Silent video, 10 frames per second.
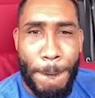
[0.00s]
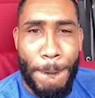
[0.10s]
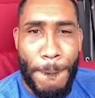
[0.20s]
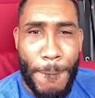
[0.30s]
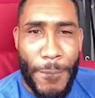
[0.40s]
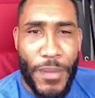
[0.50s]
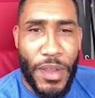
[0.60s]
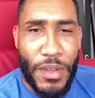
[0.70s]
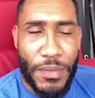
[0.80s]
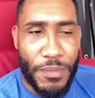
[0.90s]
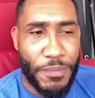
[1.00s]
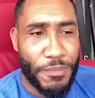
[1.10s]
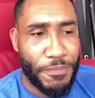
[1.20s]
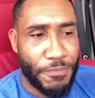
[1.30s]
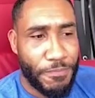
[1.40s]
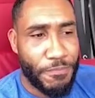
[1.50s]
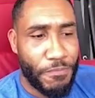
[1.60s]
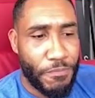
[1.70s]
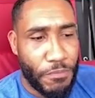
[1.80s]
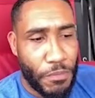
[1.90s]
I try to give other looks and everything.